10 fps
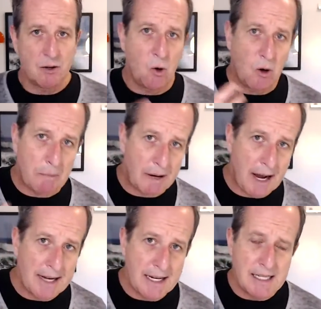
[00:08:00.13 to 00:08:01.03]
corporate
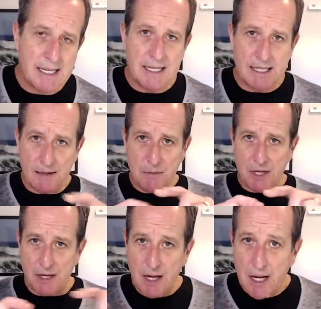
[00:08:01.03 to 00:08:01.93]
ID systems
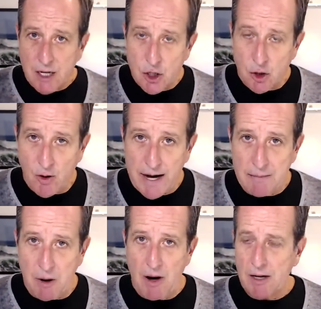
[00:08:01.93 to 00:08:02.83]
and
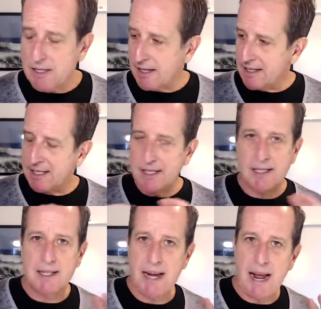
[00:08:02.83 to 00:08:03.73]
trademarks and
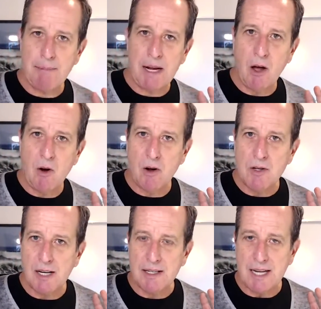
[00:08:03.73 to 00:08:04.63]
snappy logos
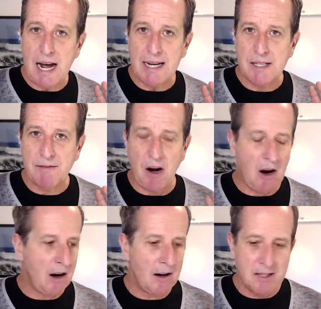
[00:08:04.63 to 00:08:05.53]
on sides of
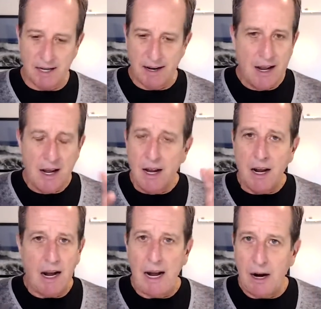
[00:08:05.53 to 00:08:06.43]
cars and
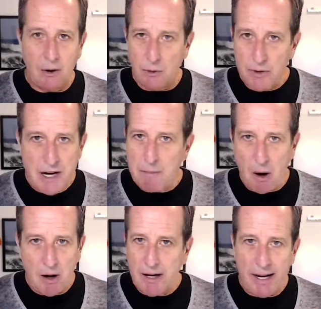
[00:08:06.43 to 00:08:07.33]
uh,
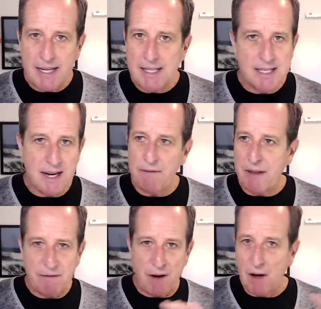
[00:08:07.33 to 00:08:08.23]
remarketing stuff
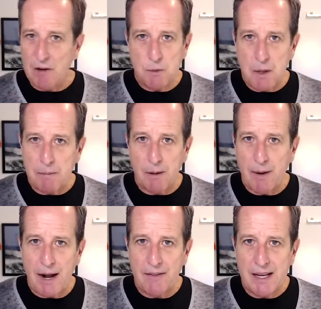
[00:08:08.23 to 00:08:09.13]
that follows people
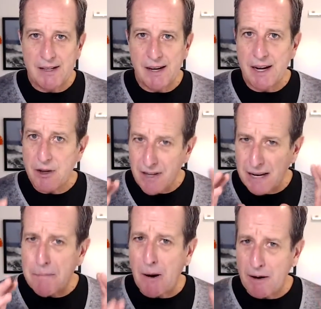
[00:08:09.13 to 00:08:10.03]
around the internet. You can
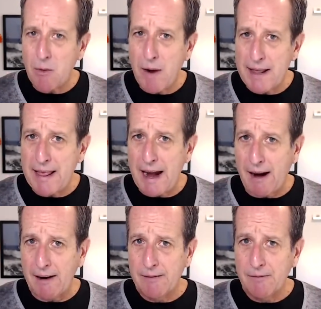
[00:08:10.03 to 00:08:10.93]
get part of the way there.
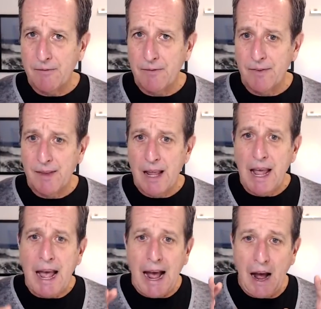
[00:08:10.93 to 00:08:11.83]

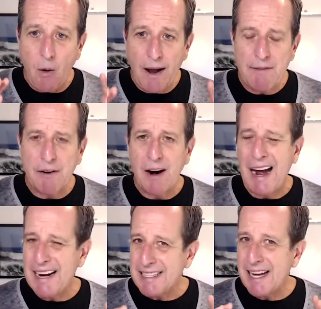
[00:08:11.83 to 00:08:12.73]
However,
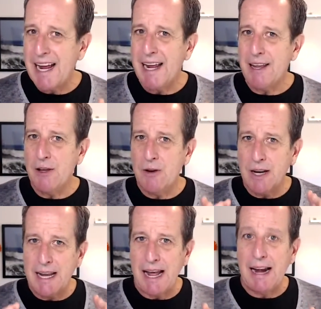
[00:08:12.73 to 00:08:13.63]
I'd say you can
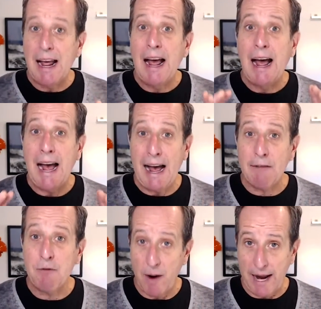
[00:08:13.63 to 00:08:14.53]
get
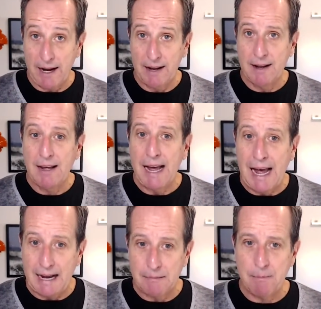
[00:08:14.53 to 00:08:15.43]
halfway
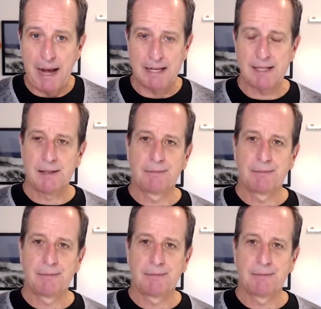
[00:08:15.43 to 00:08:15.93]
at best.